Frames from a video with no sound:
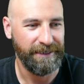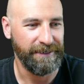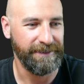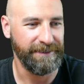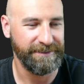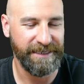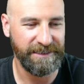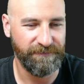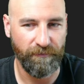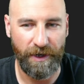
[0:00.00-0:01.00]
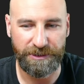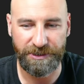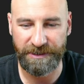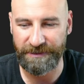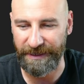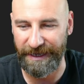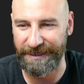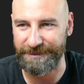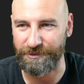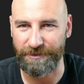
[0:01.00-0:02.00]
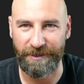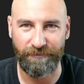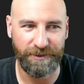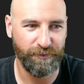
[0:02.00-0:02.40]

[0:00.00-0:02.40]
thanks for watching, and good luck with your